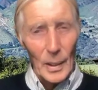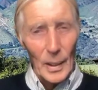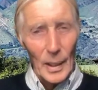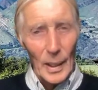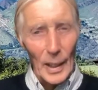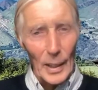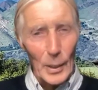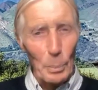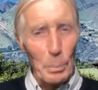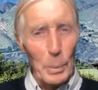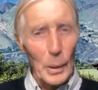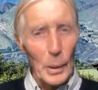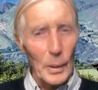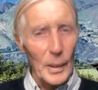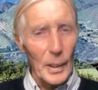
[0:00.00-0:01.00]
and to
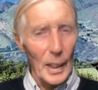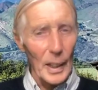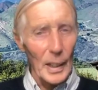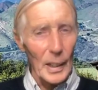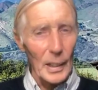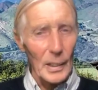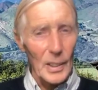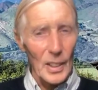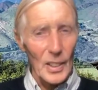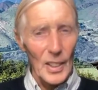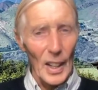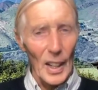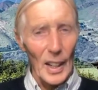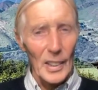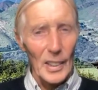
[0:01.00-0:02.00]
build a
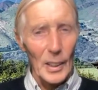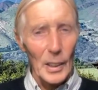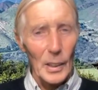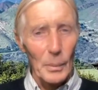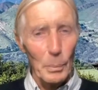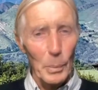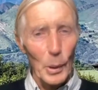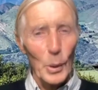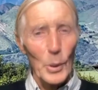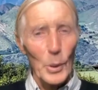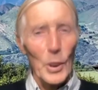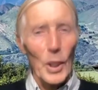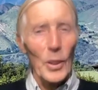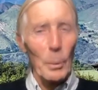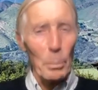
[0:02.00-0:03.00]
society built on
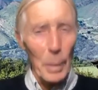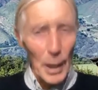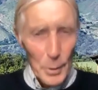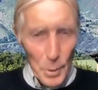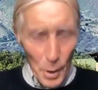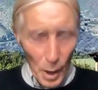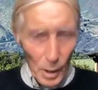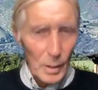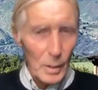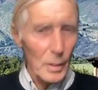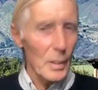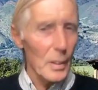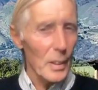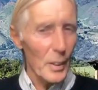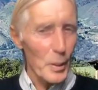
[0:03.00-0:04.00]
the bedrock
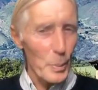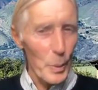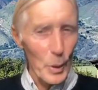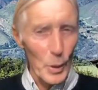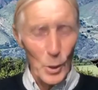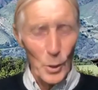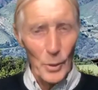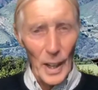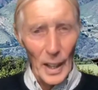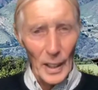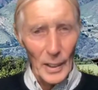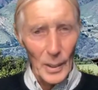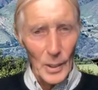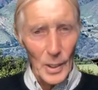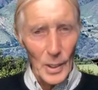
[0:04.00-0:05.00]
of spiritual
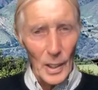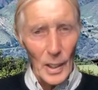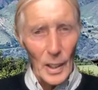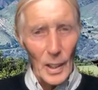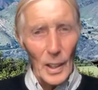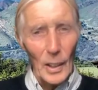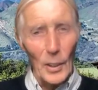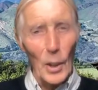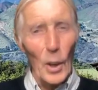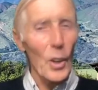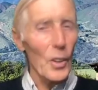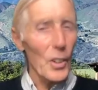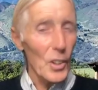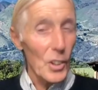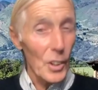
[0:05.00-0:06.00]
values, not on
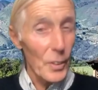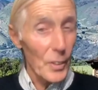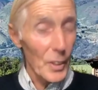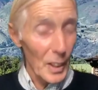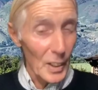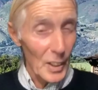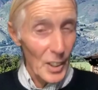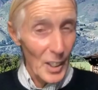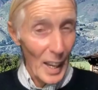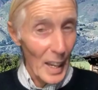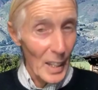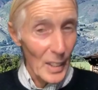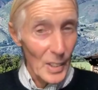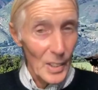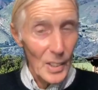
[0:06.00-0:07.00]
the shifting
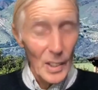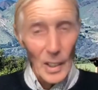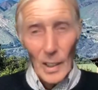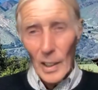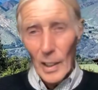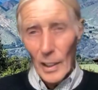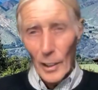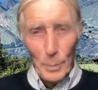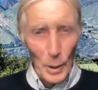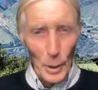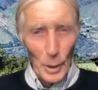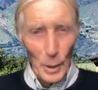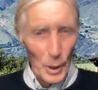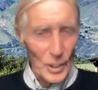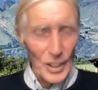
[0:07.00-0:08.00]
sands of
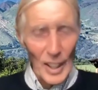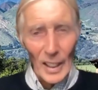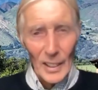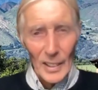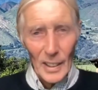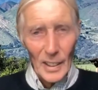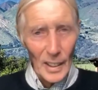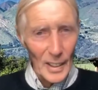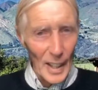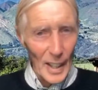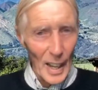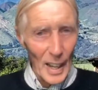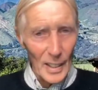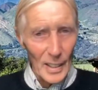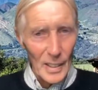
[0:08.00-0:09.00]
personality
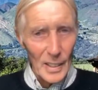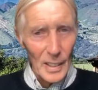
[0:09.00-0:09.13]
desires.